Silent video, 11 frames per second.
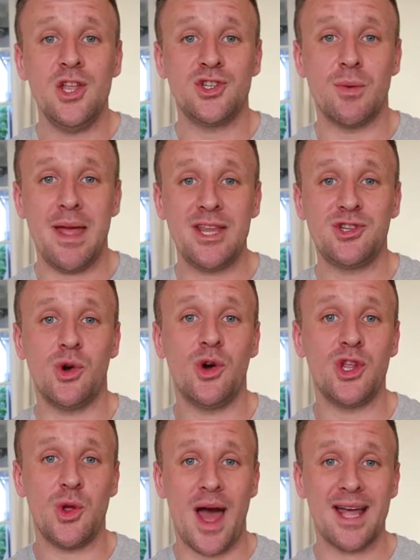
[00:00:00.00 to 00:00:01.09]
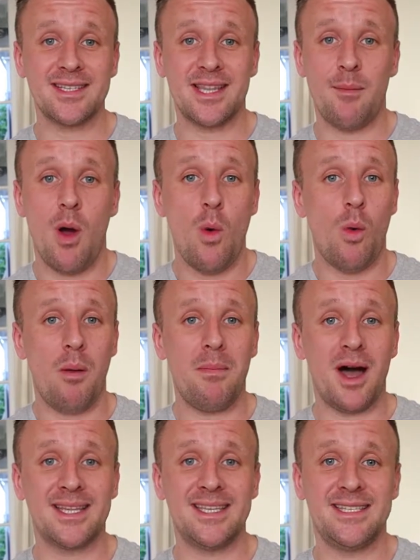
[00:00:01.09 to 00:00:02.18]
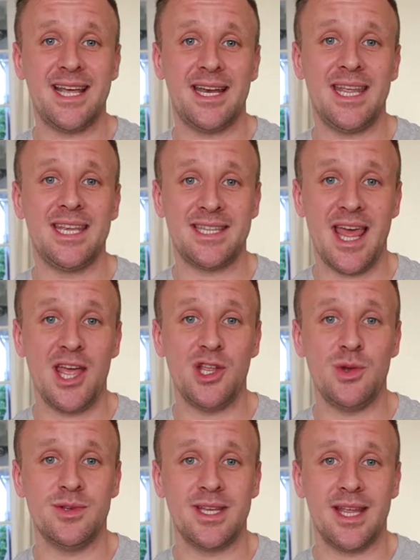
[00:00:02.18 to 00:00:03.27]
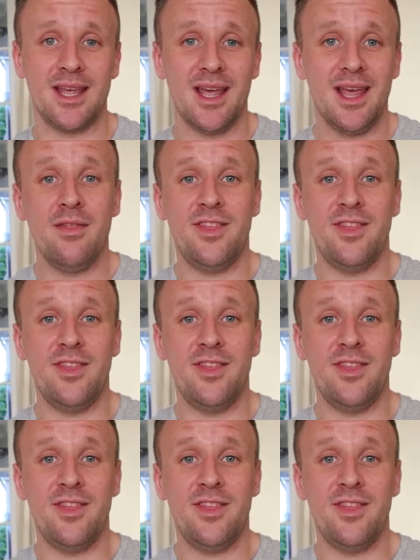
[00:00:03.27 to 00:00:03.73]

So make sure you ask them what marketing techniques they're using.